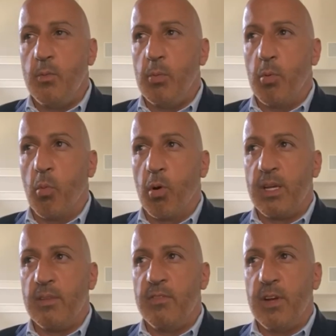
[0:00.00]
were
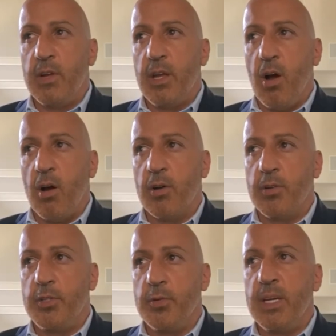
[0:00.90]
working very
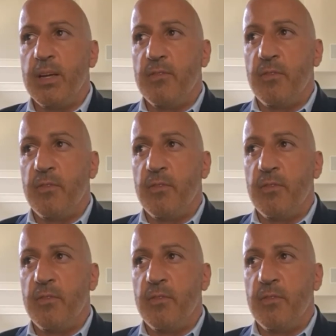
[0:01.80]
hard to get